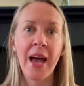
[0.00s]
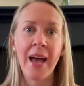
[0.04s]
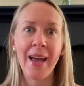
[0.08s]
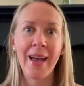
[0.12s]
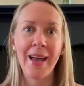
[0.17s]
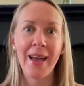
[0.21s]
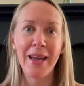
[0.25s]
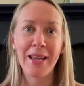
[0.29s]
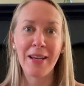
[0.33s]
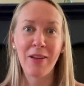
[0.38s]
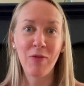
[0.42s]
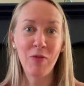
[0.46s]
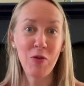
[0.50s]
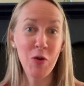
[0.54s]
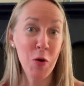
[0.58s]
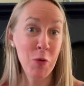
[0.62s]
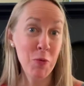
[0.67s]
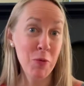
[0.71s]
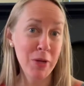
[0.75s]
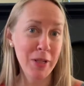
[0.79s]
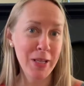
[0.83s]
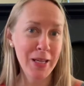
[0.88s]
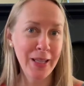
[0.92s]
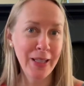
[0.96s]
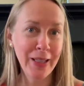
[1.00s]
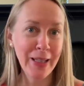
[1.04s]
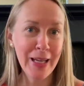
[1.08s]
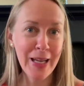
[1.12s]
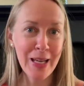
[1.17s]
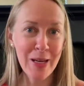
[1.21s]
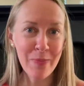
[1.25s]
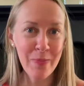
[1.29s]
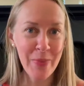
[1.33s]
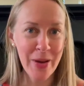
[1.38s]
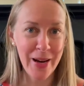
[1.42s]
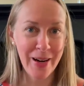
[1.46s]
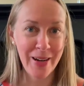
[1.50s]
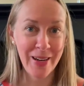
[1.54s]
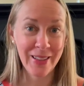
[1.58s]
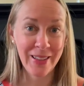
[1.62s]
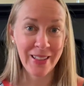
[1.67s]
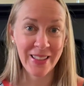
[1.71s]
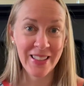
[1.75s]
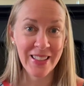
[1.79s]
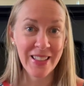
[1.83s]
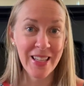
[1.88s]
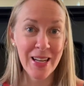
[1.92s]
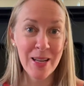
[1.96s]
And if you're a really clean parent,
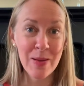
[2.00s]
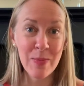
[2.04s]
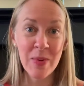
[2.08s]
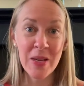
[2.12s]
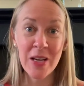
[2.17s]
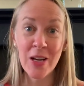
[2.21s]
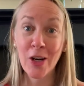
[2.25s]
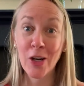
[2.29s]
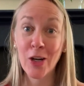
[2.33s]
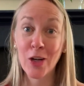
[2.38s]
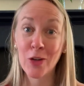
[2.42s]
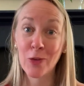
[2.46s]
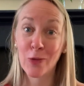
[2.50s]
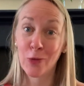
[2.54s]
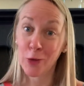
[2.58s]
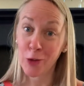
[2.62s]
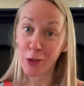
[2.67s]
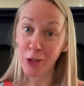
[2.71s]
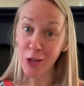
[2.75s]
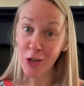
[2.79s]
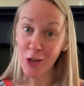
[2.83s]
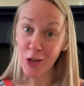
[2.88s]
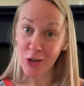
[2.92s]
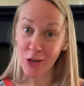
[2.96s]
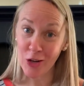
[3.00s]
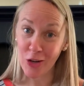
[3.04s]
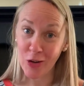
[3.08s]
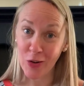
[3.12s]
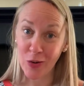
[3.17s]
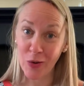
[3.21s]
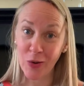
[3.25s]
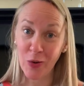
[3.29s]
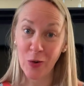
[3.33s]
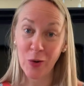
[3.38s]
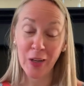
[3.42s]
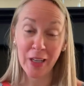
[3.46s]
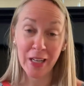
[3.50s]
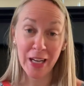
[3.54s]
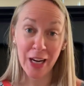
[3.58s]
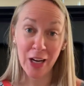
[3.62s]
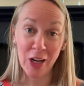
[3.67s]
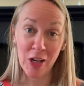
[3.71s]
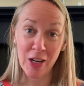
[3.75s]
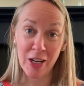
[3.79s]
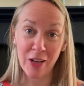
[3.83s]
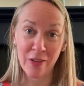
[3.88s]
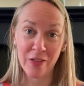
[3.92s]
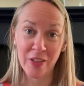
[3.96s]
this is going to be hard for you or
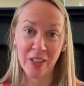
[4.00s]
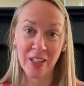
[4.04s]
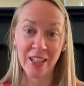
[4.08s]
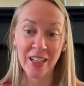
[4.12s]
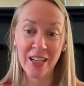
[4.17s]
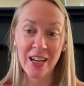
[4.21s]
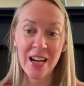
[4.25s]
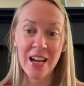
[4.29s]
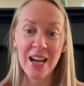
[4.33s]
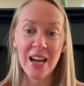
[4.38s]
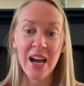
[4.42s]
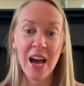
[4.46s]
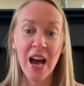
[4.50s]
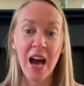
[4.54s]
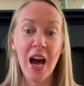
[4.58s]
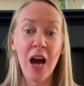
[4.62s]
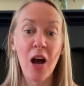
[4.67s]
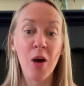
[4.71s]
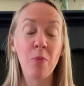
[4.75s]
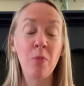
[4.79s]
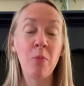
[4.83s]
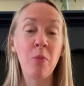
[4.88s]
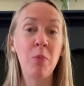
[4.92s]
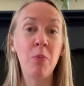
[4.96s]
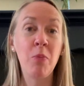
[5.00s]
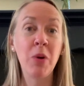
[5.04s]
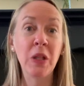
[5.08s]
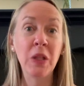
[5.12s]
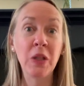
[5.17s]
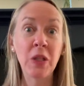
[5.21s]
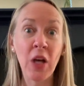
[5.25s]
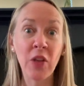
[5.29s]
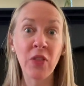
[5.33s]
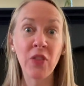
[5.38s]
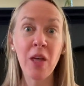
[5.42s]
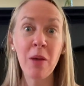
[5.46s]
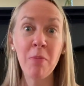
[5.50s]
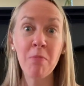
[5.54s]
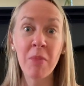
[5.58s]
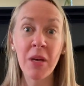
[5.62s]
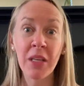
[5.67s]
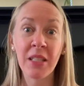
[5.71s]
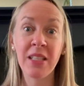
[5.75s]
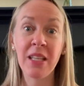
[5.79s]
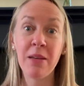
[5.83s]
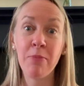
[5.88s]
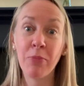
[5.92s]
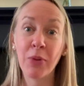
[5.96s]
caregiver, but let them
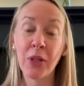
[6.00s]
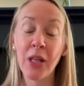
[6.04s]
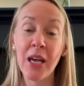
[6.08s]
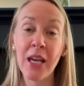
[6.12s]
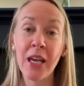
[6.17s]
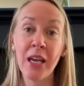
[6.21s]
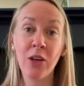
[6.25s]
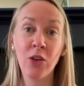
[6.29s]
messy play.